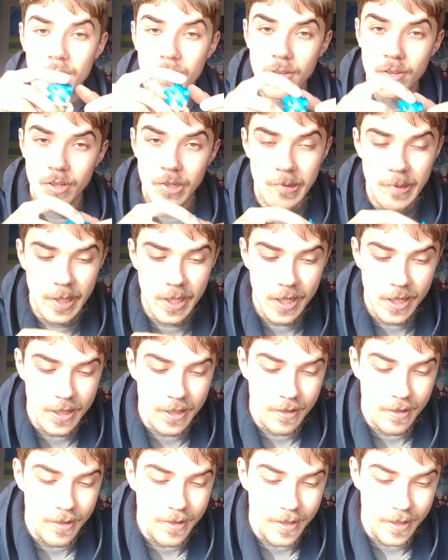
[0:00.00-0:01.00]
so yeah,
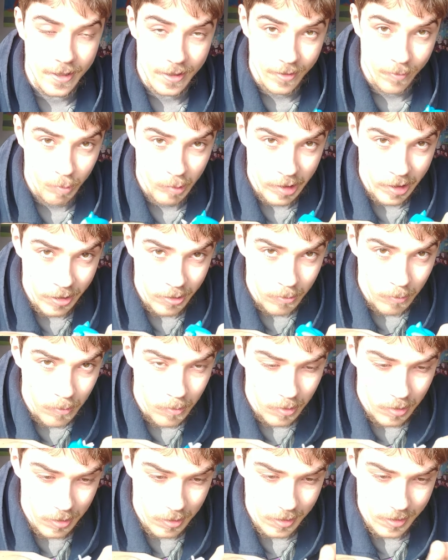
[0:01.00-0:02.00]
this guy is pretty
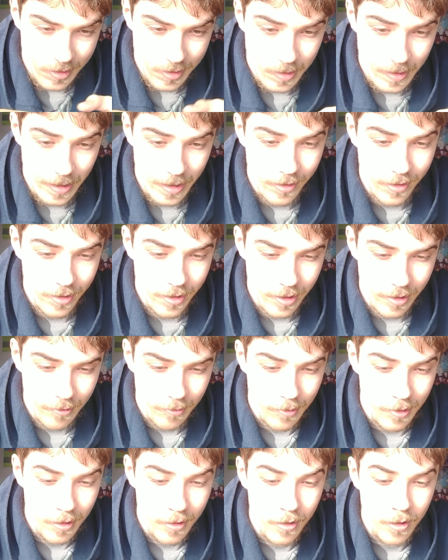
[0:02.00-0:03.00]
cool, honestly.
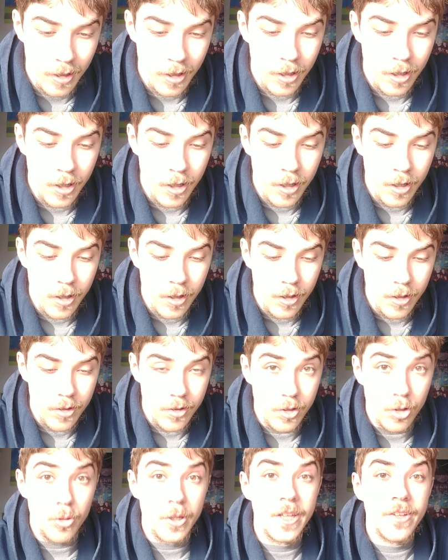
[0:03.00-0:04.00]
So,
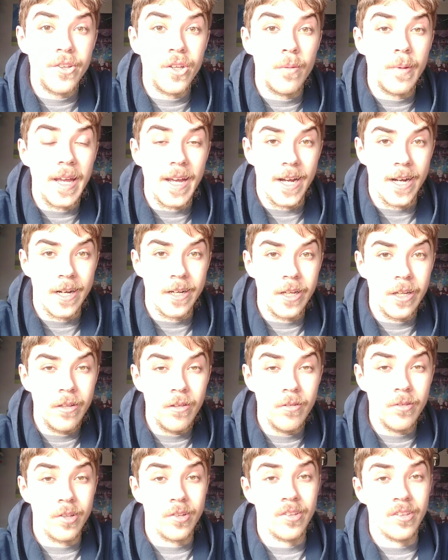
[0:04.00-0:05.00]
so he's gonna be added
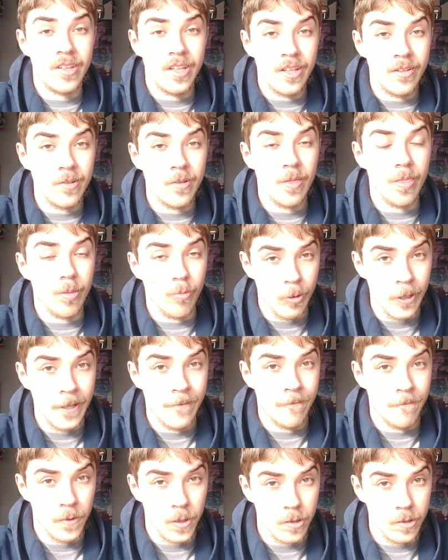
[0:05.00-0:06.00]
to season three
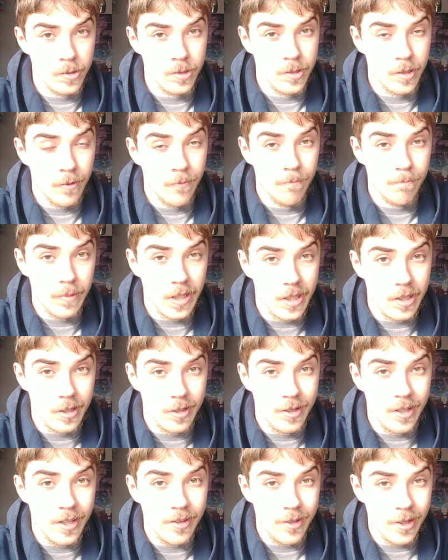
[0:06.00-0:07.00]
first
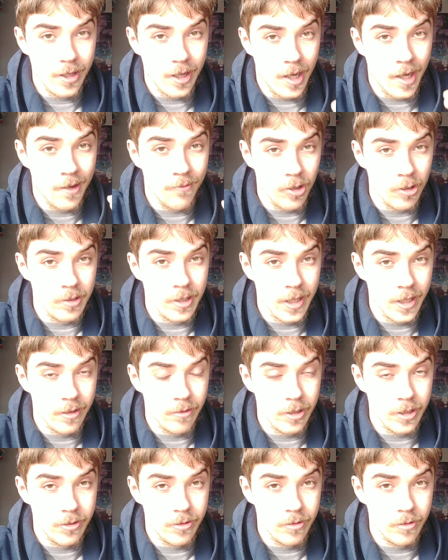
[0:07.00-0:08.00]
because he's gonna have
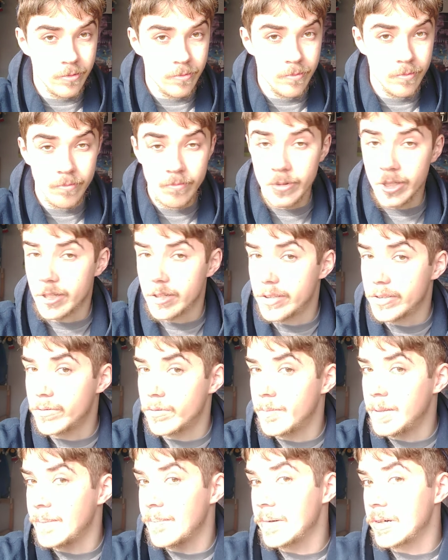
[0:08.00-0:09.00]
articulation. Because
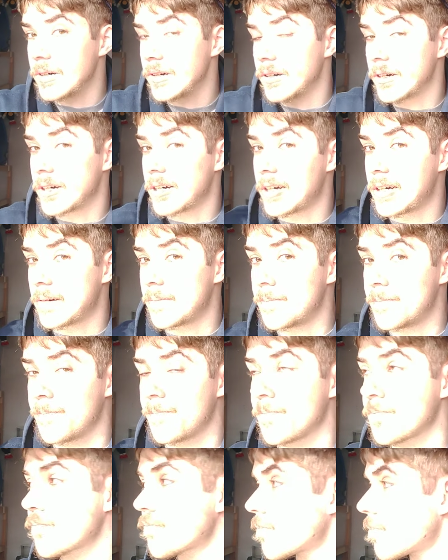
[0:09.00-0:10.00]
remember, um,
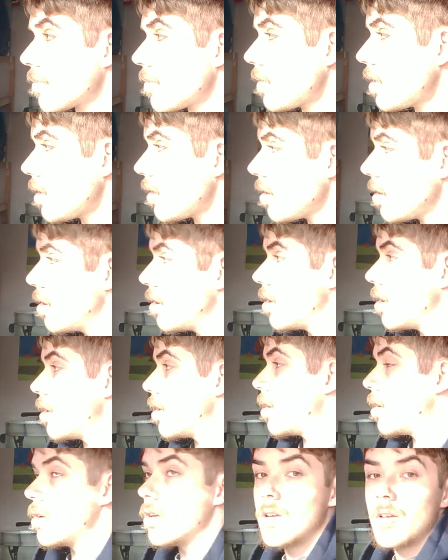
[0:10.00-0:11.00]
here,
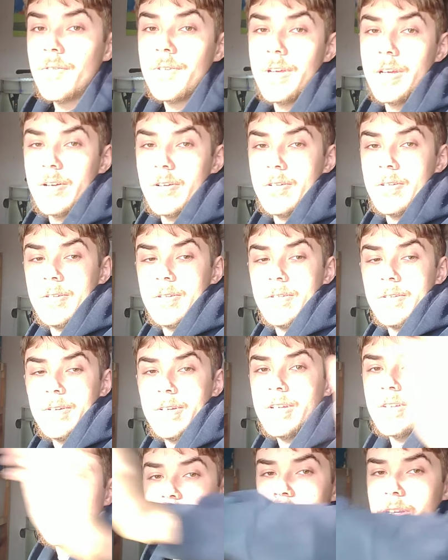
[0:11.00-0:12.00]

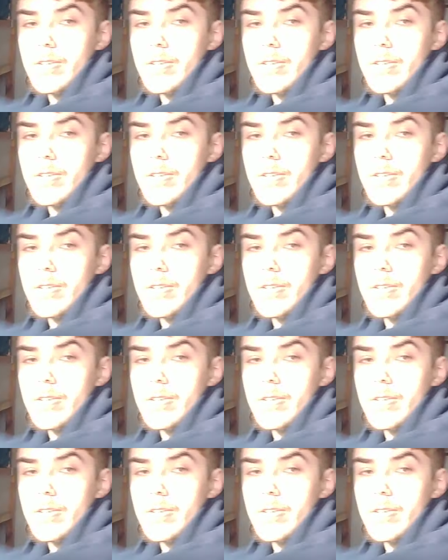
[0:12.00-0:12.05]
I guess we